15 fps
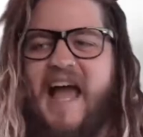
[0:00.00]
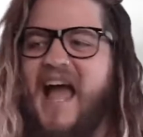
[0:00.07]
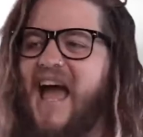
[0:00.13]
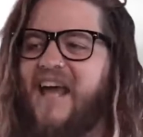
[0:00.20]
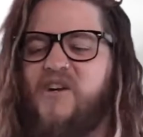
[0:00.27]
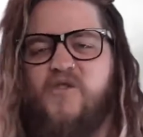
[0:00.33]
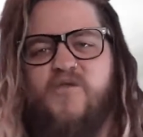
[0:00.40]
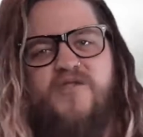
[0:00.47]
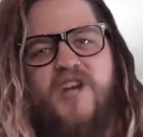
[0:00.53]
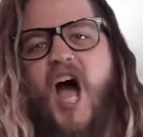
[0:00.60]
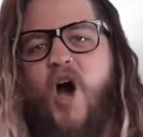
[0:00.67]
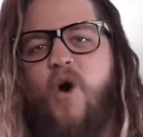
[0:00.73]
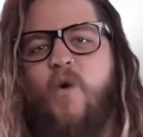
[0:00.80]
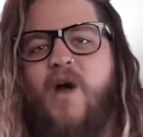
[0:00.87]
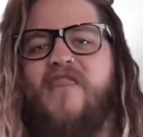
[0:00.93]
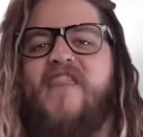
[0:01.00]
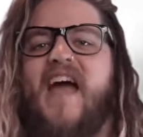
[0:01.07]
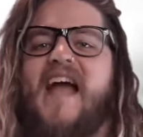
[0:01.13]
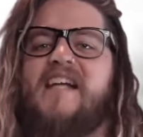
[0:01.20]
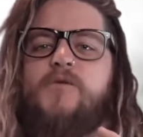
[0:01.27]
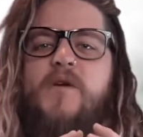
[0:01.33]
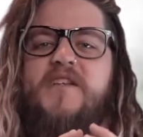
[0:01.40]
I don't know, and
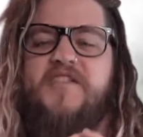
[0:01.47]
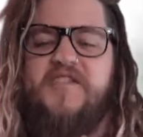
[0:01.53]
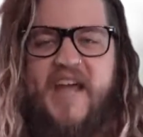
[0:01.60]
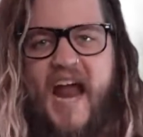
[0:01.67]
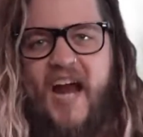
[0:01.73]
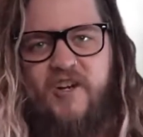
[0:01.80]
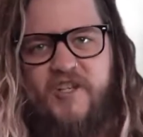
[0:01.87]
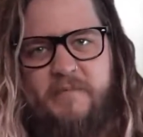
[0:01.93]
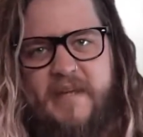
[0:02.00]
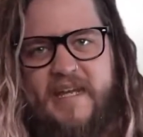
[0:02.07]
that's what scares